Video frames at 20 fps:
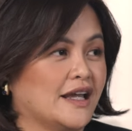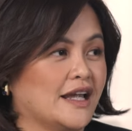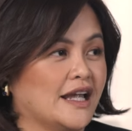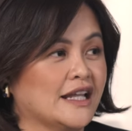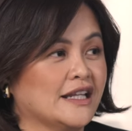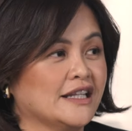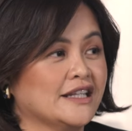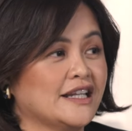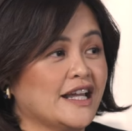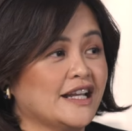
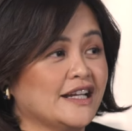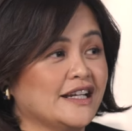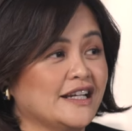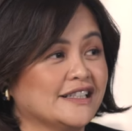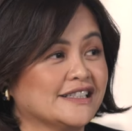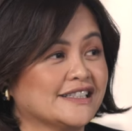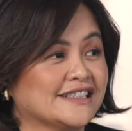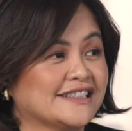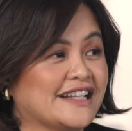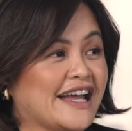And then
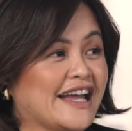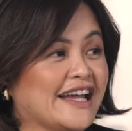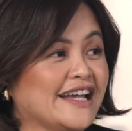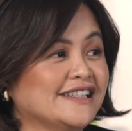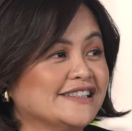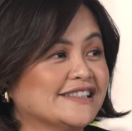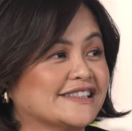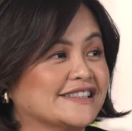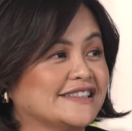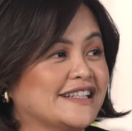it's
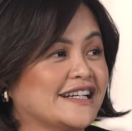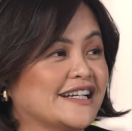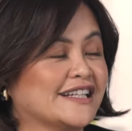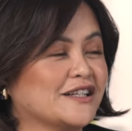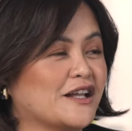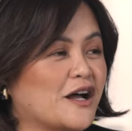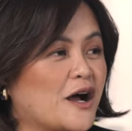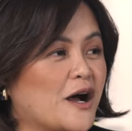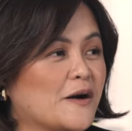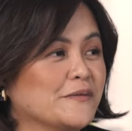nice that
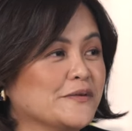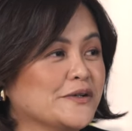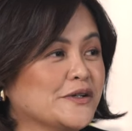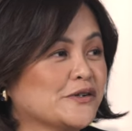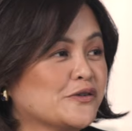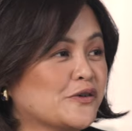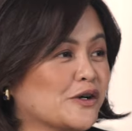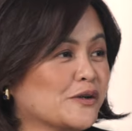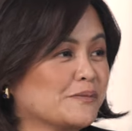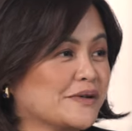you
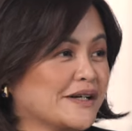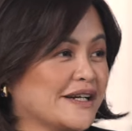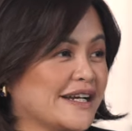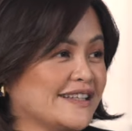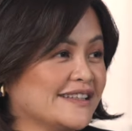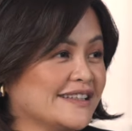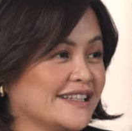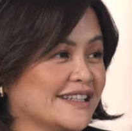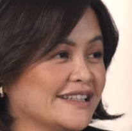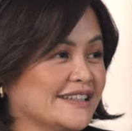
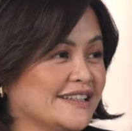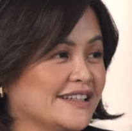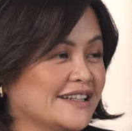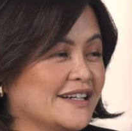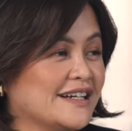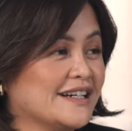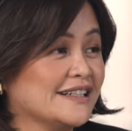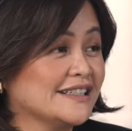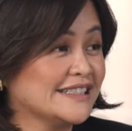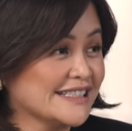incorporated
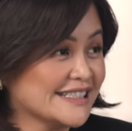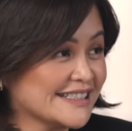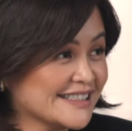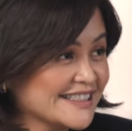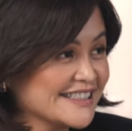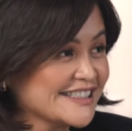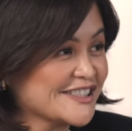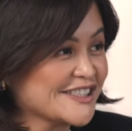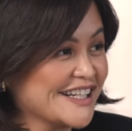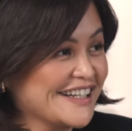
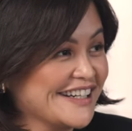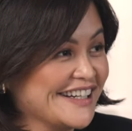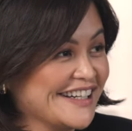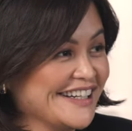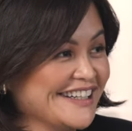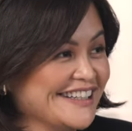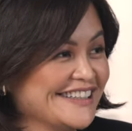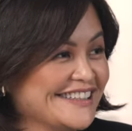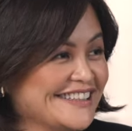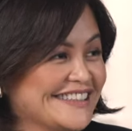resistance
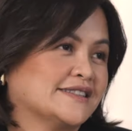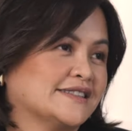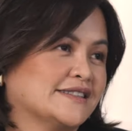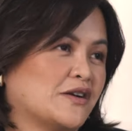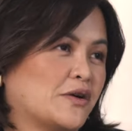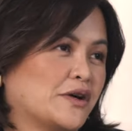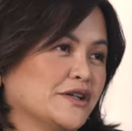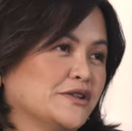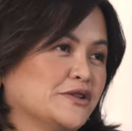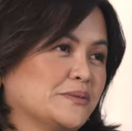training. It's
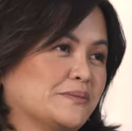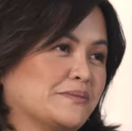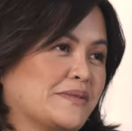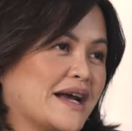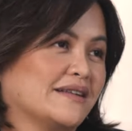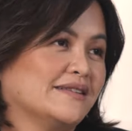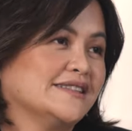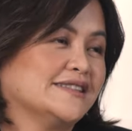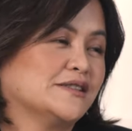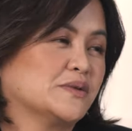hard to
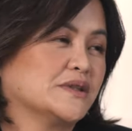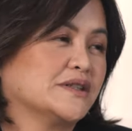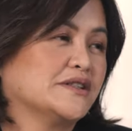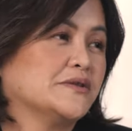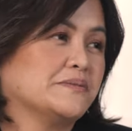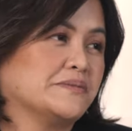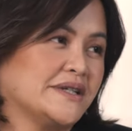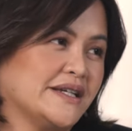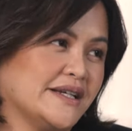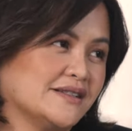practice what you
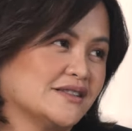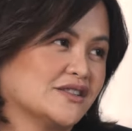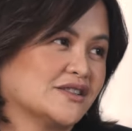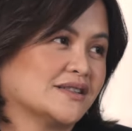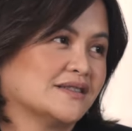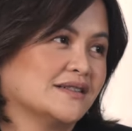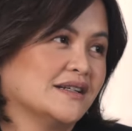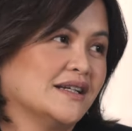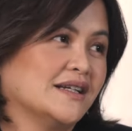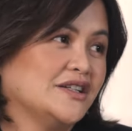preach.